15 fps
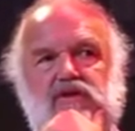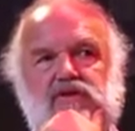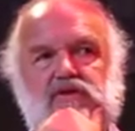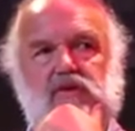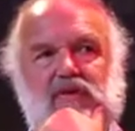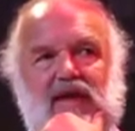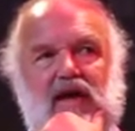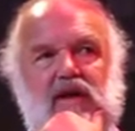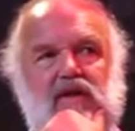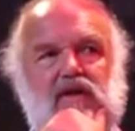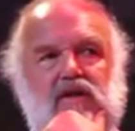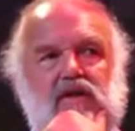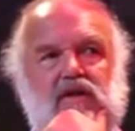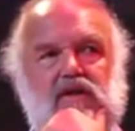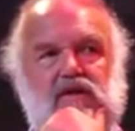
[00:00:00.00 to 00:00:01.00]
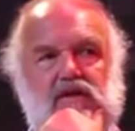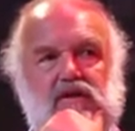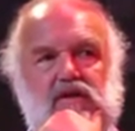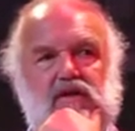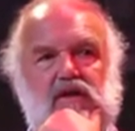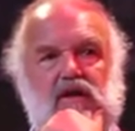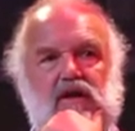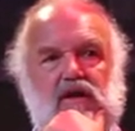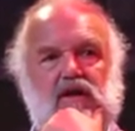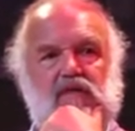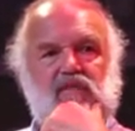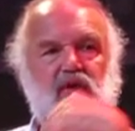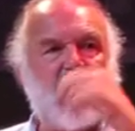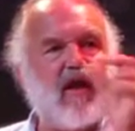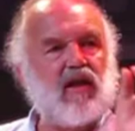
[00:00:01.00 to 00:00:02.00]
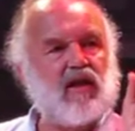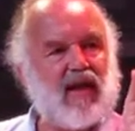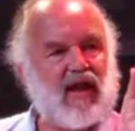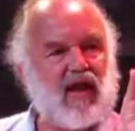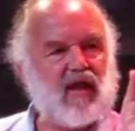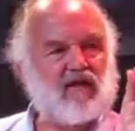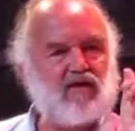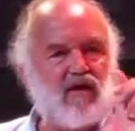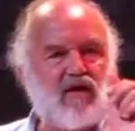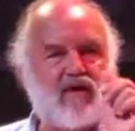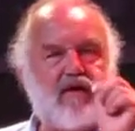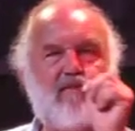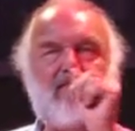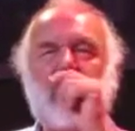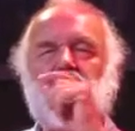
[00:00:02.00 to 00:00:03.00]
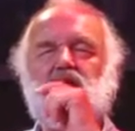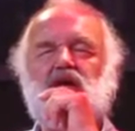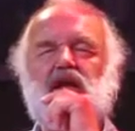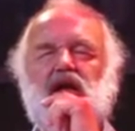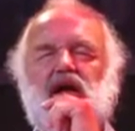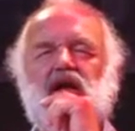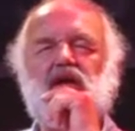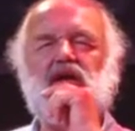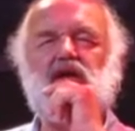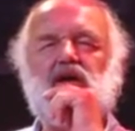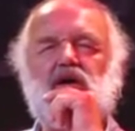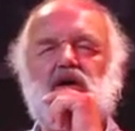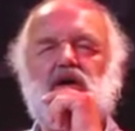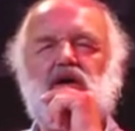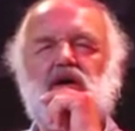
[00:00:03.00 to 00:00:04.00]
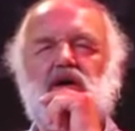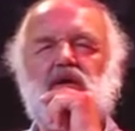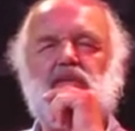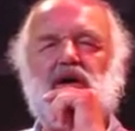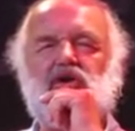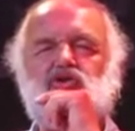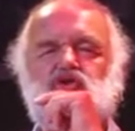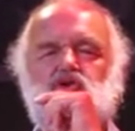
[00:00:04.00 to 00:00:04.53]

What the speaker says: So that, and it had, I think it had about